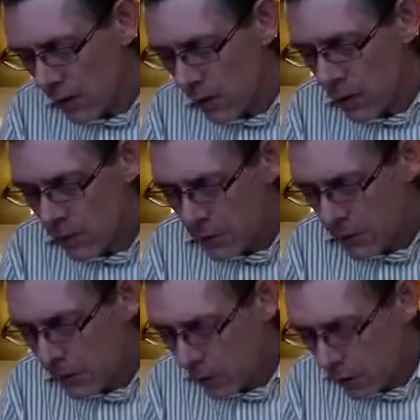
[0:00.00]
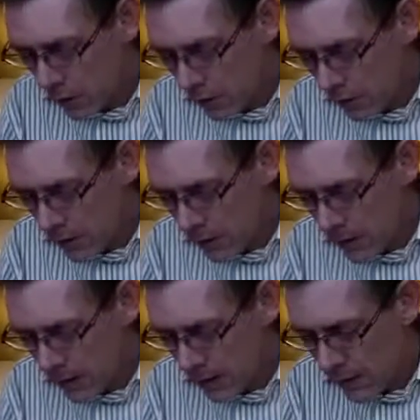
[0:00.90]
Well, let me just go a little bit
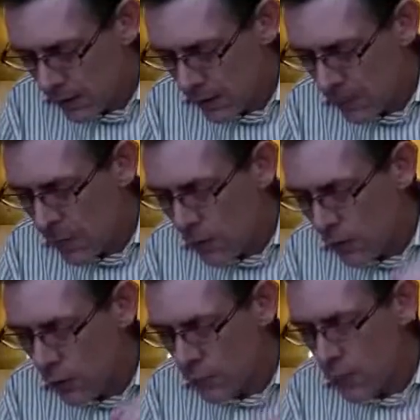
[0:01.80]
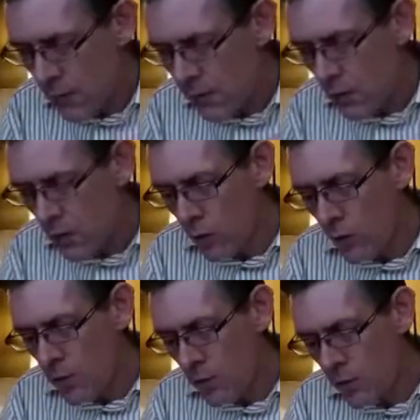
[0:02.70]
back there. For whosoever
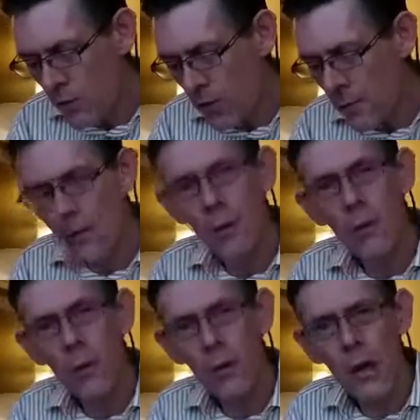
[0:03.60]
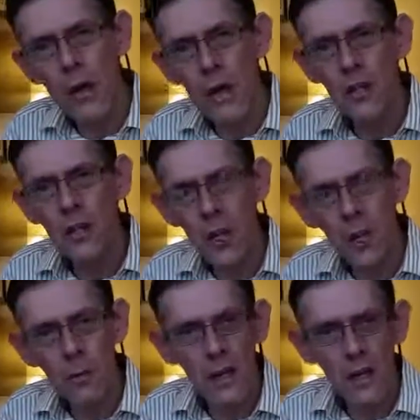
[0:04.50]
calls upon the name of the Lord
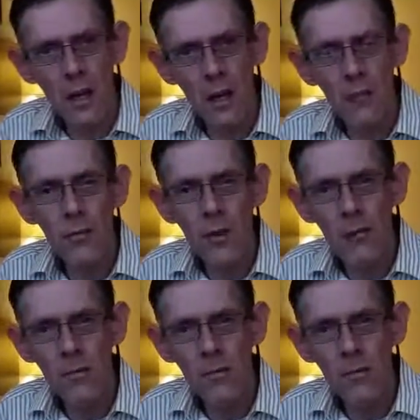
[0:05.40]
shall be saved.